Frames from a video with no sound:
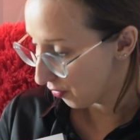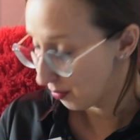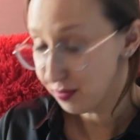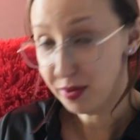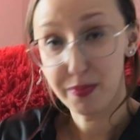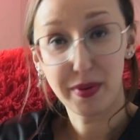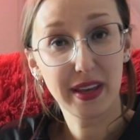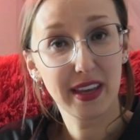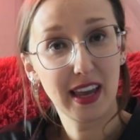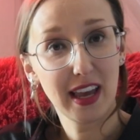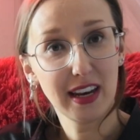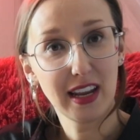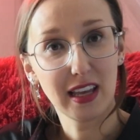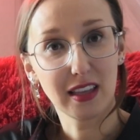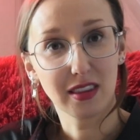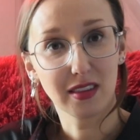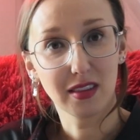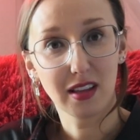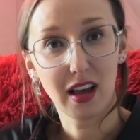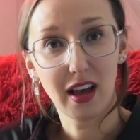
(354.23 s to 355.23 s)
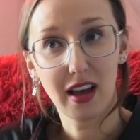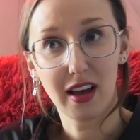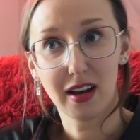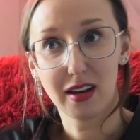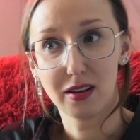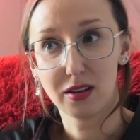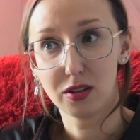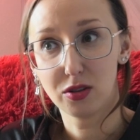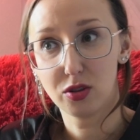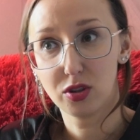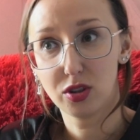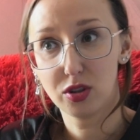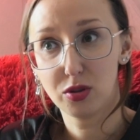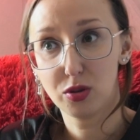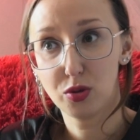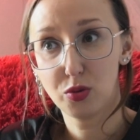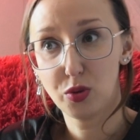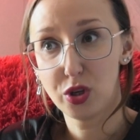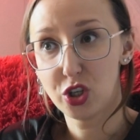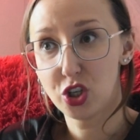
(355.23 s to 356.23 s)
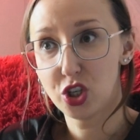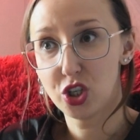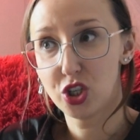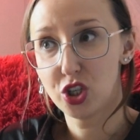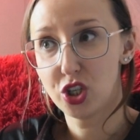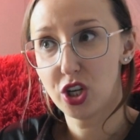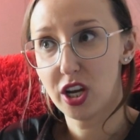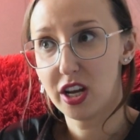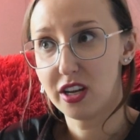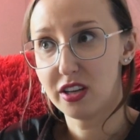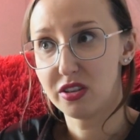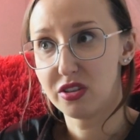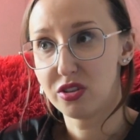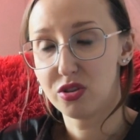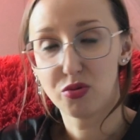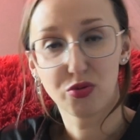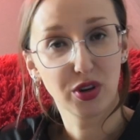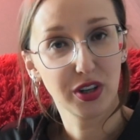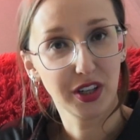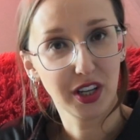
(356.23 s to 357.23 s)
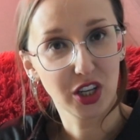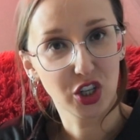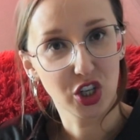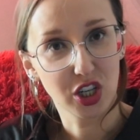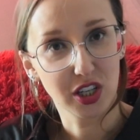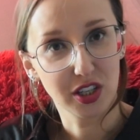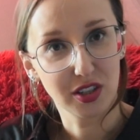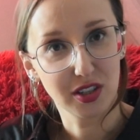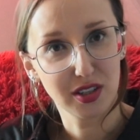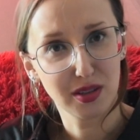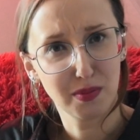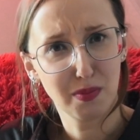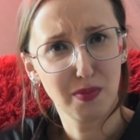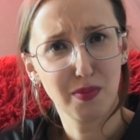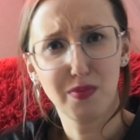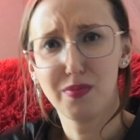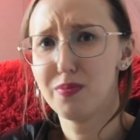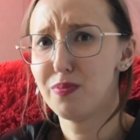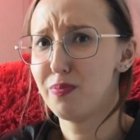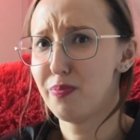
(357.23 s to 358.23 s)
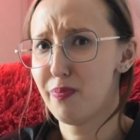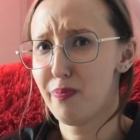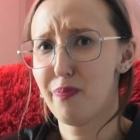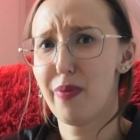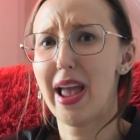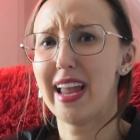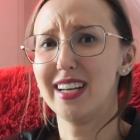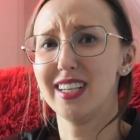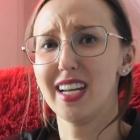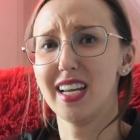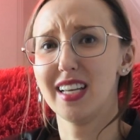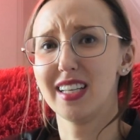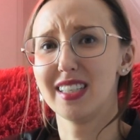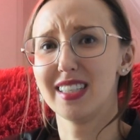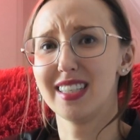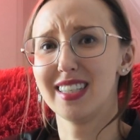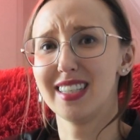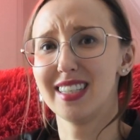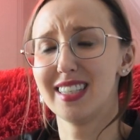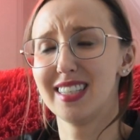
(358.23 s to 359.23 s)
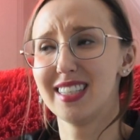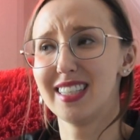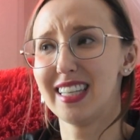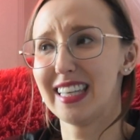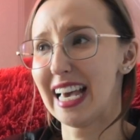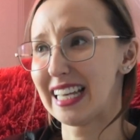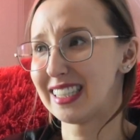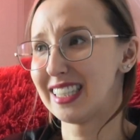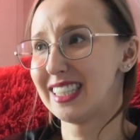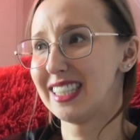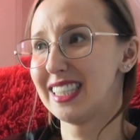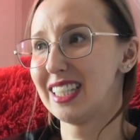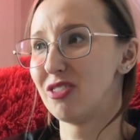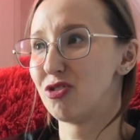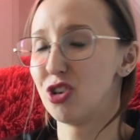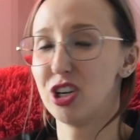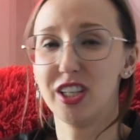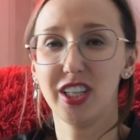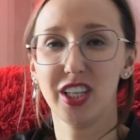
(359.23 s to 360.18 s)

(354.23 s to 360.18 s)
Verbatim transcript: start from the beginning, which is religious paintings. Yes,